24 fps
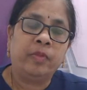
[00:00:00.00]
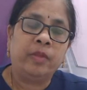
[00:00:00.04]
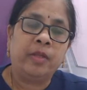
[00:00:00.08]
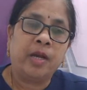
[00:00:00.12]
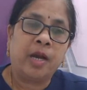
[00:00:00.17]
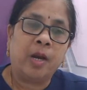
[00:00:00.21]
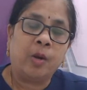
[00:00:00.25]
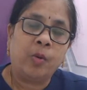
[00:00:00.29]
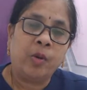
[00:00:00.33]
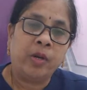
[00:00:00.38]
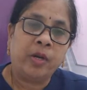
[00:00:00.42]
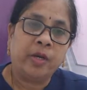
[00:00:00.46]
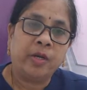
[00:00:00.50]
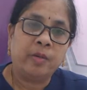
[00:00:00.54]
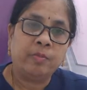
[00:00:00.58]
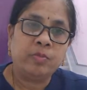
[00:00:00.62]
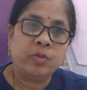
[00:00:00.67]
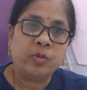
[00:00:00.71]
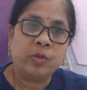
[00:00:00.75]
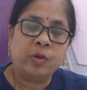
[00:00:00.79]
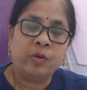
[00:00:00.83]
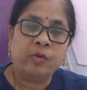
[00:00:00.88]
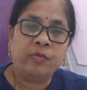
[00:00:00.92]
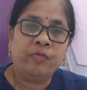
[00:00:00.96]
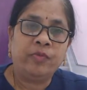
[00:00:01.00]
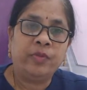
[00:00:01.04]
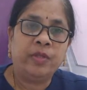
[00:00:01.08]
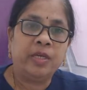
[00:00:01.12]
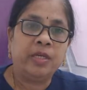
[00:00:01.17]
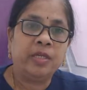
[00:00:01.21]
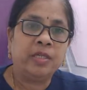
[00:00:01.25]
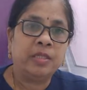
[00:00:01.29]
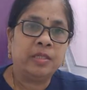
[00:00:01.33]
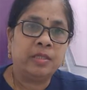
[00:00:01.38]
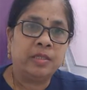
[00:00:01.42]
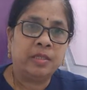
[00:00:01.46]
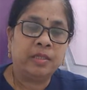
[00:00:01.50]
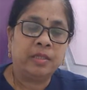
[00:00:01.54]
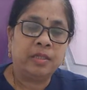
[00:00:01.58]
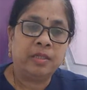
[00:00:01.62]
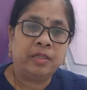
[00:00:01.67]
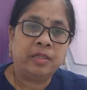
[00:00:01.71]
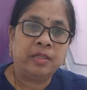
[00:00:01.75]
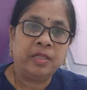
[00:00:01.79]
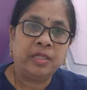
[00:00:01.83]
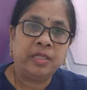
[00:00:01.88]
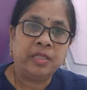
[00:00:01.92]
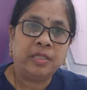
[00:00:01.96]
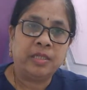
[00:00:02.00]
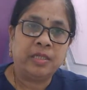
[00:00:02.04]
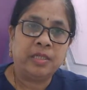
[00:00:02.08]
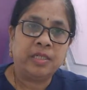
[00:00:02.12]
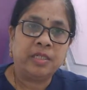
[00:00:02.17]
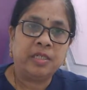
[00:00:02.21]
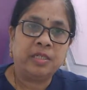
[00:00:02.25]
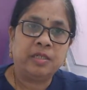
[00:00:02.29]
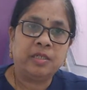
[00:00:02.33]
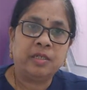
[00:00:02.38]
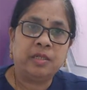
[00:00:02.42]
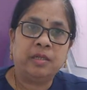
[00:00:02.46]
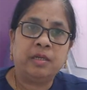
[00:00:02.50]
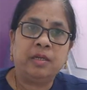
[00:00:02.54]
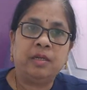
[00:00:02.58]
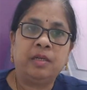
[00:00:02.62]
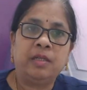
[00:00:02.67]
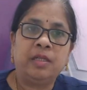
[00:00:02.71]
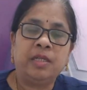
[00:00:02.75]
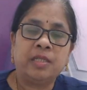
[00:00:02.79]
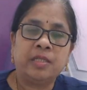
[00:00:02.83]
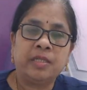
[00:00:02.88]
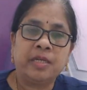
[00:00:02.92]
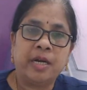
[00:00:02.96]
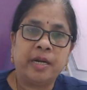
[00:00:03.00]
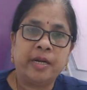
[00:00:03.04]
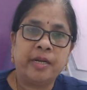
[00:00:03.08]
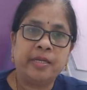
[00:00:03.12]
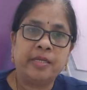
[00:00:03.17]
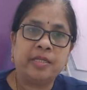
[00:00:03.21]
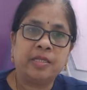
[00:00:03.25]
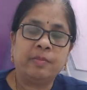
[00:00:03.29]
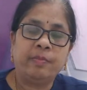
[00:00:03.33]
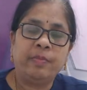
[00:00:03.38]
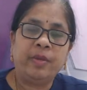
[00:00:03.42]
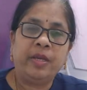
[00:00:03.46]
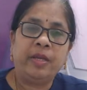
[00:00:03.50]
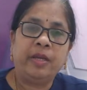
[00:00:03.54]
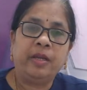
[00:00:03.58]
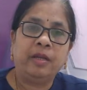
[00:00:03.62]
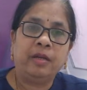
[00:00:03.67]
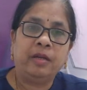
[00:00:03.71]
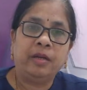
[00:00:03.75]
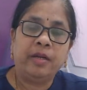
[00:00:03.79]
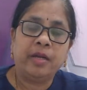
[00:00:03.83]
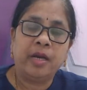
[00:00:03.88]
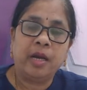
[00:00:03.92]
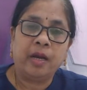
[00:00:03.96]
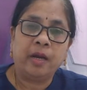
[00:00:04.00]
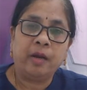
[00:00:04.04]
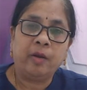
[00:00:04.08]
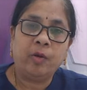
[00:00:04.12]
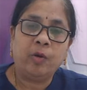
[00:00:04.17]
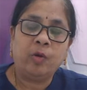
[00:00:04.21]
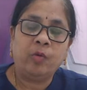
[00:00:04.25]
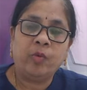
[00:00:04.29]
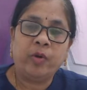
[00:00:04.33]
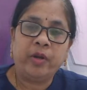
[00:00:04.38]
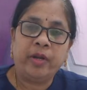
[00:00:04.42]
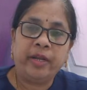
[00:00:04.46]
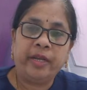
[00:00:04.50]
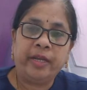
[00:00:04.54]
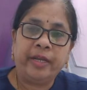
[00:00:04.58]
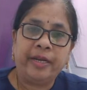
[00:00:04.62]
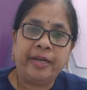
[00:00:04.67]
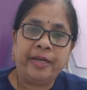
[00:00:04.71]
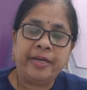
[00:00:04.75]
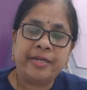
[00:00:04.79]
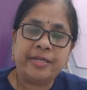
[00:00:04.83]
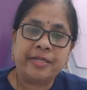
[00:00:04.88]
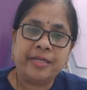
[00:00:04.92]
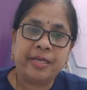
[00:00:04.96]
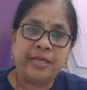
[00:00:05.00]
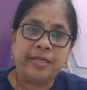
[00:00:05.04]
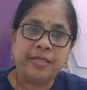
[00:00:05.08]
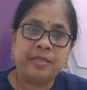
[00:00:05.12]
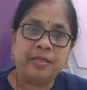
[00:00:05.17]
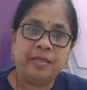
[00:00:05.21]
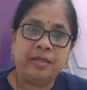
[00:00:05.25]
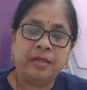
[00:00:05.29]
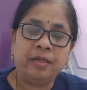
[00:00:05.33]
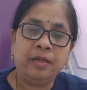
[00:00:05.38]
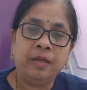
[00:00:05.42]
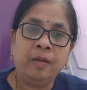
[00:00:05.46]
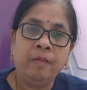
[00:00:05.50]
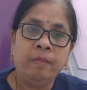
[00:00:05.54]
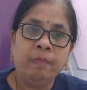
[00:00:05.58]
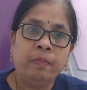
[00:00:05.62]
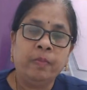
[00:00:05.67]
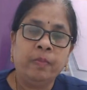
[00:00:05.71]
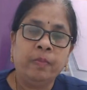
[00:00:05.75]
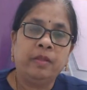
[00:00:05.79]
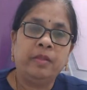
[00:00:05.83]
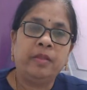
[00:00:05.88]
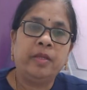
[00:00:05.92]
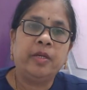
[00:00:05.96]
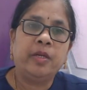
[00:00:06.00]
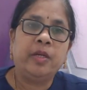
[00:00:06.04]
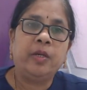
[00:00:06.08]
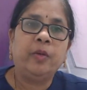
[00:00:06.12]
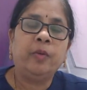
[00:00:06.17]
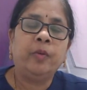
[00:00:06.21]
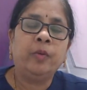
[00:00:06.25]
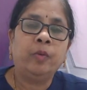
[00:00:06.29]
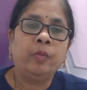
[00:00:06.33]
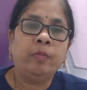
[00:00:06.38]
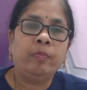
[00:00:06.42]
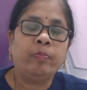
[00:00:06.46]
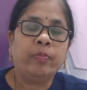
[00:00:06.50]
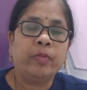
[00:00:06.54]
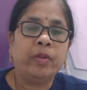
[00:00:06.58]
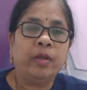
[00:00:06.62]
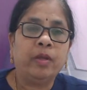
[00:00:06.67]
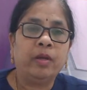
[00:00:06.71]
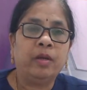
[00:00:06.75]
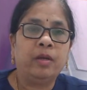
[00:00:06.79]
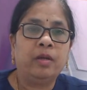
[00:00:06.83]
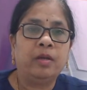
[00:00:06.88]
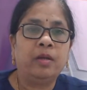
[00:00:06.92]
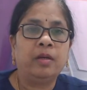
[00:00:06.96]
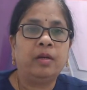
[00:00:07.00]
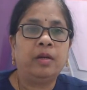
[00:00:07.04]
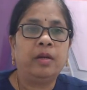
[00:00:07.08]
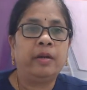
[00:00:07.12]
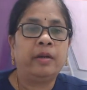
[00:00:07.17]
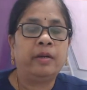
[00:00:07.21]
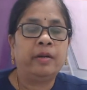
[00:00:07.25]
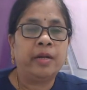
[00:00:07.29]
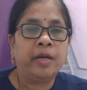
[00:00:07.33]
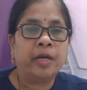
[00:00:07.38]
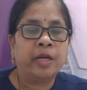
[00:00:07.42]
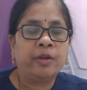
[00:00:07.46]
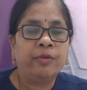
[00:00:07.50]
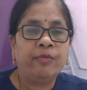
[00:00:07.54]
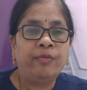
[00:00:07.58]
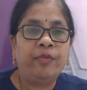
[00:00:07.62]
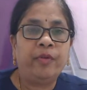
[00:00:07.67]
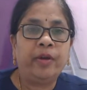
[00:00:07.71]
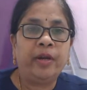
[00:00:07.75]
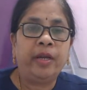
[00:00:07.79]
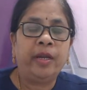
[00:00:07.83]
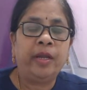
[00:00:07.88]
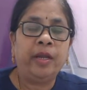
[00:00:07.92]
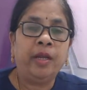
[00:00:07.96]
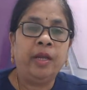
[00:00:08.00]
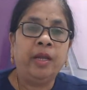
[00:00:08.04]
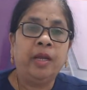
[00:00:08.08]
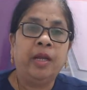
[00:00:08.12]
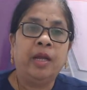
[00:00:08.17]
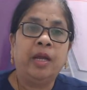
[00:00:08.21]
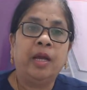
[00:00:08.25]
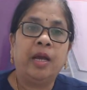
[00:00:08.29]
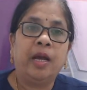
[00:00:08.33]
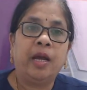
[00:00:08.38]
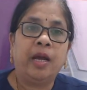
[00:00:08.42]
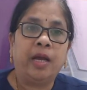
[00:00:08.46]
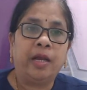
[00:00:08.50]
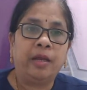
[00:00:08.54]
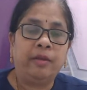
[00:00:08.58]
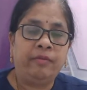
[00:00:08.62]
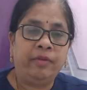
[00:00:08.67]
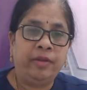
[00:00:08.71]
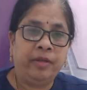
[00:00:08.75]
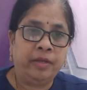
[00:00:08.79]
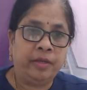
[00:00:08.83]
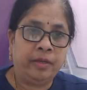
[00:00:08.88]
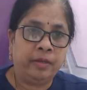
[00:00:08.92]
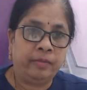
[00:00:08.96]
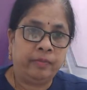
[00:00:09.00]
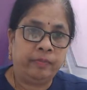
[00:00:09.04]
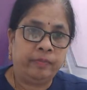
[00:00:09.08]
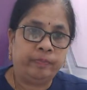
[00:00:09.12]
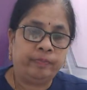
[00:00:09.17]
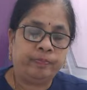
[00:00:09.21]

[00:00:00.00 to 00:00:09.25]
the outcomes of these research, the studies being done over decades, is the new drug-free IVF.